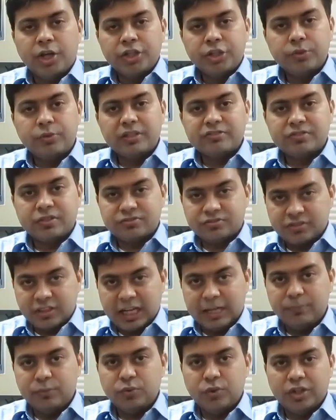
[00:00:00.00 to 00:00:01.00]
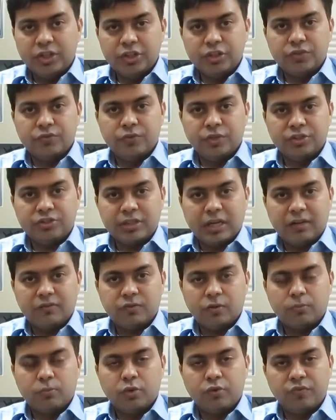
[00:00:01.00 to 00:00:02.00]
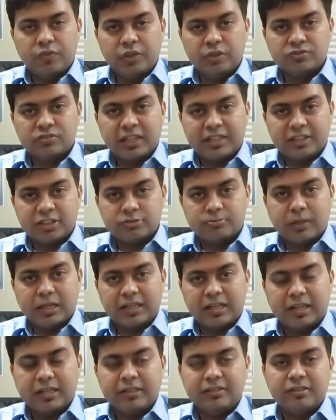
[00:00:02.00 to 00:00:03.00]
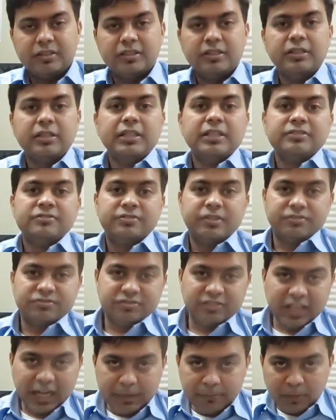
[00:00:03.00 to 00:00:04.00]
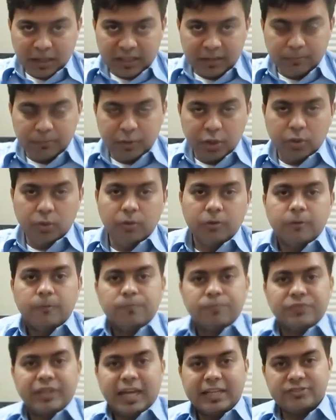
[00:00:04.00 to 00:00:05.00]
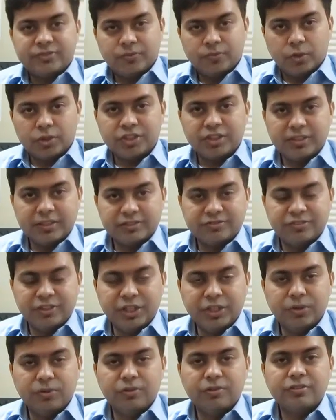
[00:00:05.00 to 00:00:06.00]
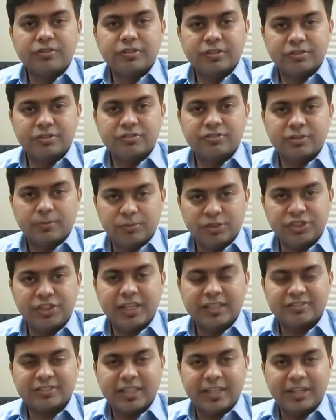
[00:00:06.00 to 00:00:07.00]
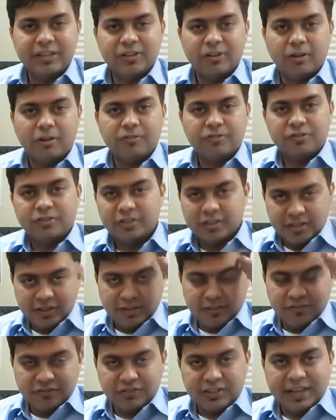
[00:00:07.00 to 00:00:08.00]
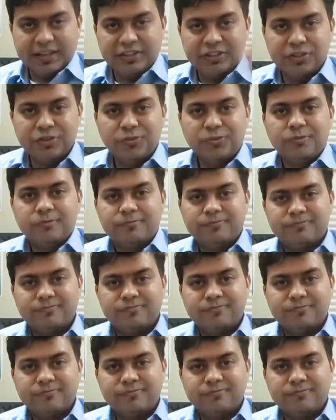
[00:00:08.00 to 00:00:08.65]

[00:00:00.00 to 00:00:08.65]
You can subscribe to our YouTube video channel for more videos like this by clicking the subscribe button below. Thanks for watching this video. This is Abhishek signing off. Thank you.